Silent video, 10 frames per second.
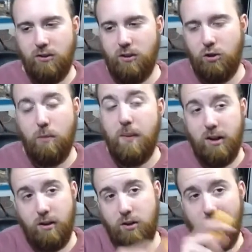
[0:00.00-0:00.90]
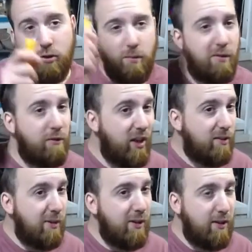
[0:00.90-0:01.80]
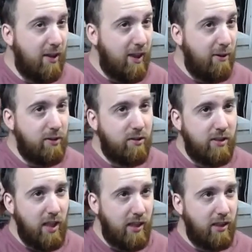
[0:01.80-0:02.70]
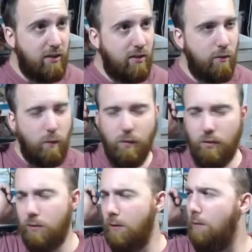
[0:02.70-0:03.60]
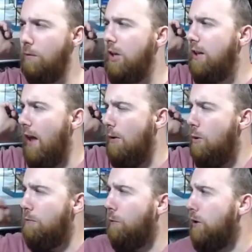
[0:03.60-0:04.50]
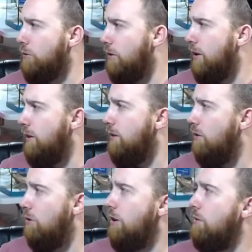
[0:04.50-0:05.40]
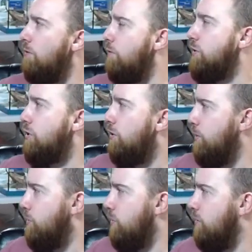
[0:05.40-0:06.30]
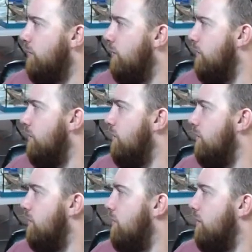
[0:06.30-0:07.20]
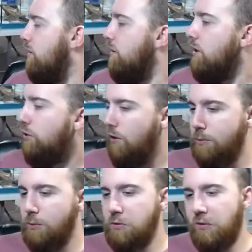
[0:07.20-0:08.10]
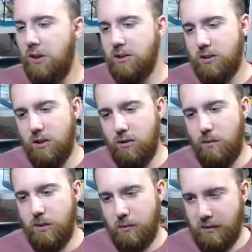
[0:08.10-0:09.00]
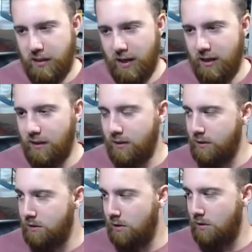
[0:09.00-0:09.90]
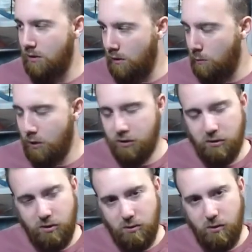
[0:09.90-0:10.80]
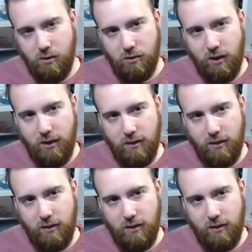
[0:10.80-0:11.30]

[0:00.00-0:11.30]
You could go back on YouTube and Facebook. That was, I think, did, we did that one first, right? Or no, was it Crypts? Crypts was Crypts was first, Anubias was second. This is our third one on swords, right?